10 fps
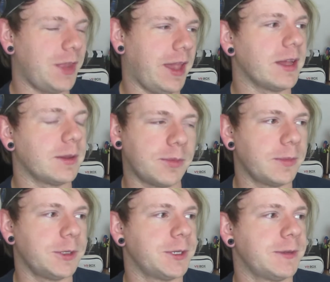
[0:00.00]
Yeah, I
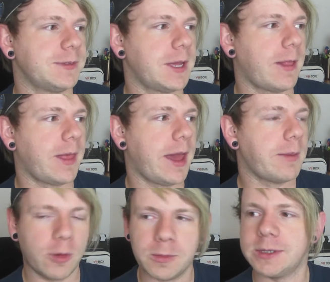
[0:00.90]
probably shouldn't have said that.
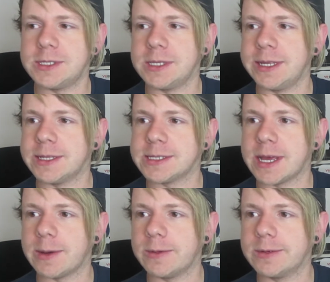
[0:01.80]
Probably delete this out.